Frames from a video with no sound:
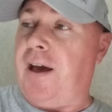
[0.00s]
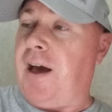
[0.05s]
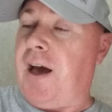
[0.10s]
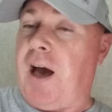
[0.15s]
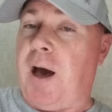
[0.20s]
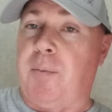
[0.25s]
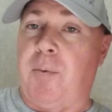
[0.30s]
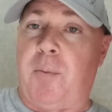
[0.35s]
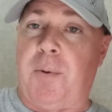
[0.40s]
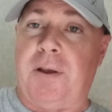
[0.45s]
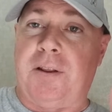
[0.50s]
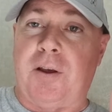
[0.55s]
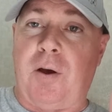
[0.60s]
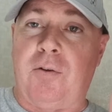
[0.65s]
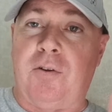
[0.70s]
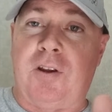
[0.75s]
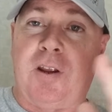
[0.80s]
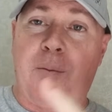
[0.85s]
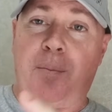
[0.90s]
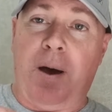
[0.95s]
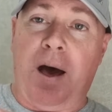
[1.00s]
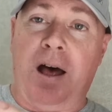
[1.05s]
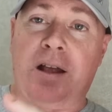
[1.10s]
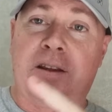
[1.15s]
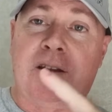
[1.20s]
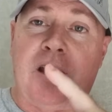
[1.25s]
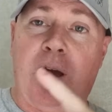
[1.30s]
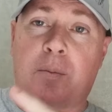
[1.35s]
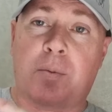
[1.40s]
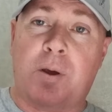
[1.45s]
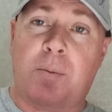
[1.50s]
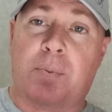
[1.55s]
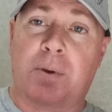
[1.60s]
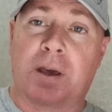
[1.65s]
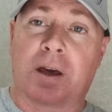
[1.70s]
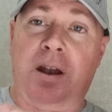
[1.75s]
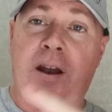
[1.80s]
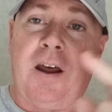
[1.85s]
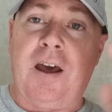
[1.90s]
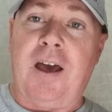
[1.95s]
on my way down to the bar to get a wee
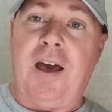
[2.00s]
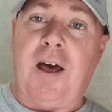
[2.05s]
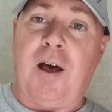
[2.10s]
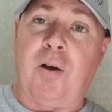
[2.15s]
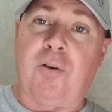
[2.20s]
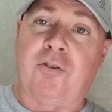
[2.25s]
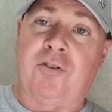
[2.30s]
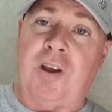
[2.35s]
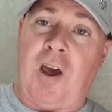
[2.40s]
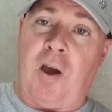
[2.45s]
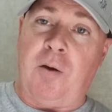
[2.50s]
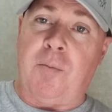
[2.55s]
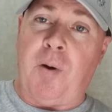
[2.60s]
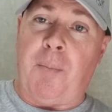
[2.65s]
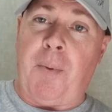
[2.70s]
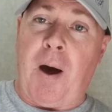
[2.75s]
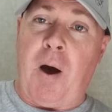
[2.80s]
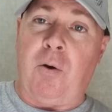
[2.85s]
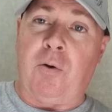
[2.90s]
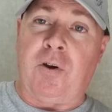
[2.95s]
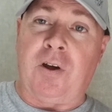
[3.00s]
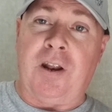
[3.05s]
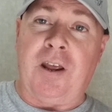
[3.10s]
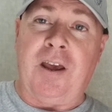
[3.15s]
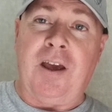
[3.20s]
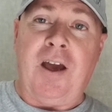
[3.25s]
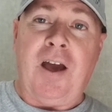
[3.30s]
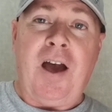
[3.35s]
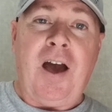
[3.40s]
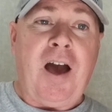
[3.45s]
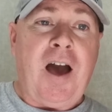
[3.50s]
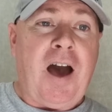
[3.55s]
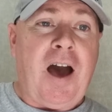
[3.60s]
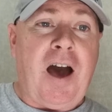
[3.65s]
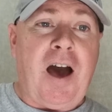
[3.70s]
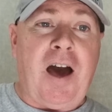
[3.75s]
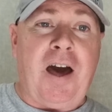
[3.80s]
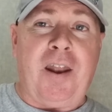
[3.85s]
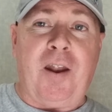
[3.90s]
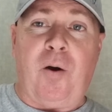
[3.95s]
beer. I'll sit out my balcony
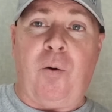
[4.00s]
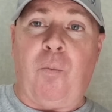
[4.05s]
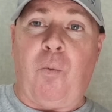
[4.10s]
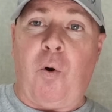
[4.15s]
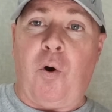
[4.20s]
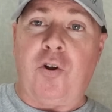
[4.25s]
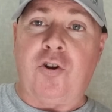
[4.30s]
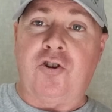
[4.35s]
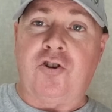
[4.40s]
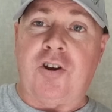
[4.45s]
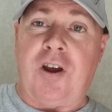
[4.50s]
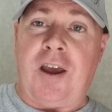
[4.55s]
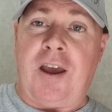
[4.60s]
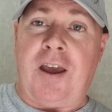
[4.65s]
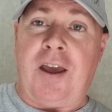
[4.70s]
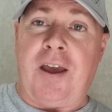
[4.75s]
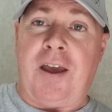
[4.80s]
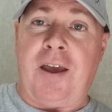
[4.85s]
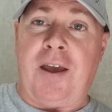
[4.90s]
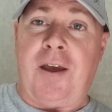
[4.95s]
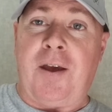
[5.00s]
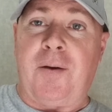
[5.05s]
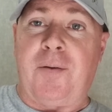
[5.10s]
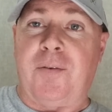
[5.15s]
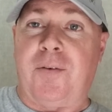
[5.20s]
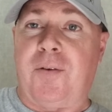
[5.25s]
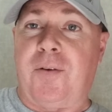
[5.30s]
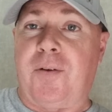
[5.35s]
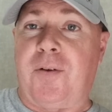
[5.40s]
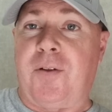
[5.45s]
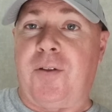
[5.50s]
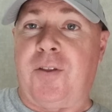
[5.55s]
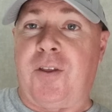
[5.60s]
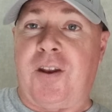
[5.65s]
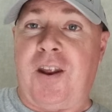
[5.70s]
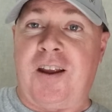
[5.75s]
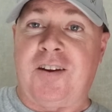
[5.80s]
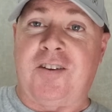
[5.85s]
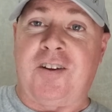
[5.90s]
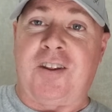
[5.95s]
and I'll watch the
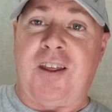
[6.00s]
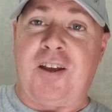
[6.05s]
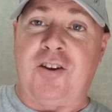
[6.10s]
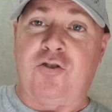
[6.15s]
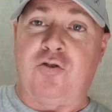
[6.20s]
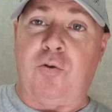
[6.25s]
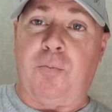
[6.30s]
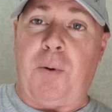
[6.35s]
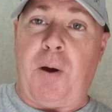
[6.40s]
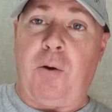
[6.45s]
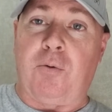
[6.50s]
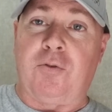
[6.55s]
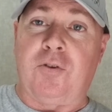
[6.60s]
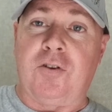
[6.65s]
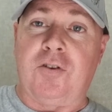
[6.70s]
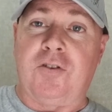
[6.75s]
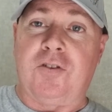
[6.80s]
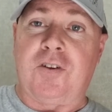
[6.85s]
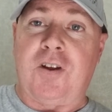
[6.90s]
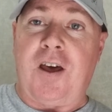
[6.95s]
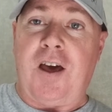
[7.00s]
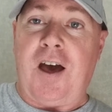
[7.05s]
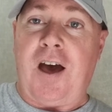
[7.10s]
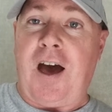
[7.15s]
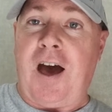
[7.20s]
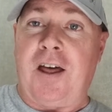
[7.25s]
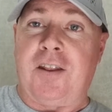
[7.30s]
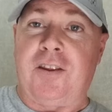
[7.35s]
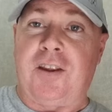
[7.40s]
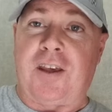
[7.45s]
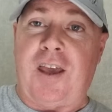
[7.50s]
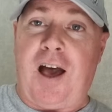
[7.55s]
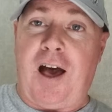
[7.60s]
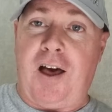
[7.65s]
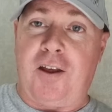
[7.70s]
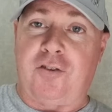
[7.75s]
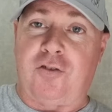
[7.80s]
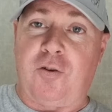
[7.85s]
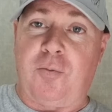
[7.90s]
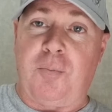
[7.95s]
residential buildings and the
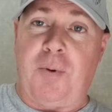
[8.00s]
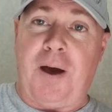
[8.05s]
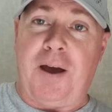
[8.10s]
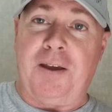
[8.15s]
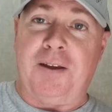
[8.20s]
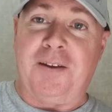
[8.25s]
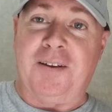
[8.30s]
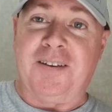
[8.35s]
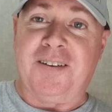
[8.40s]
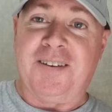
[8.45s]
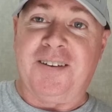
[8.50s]
cars going by.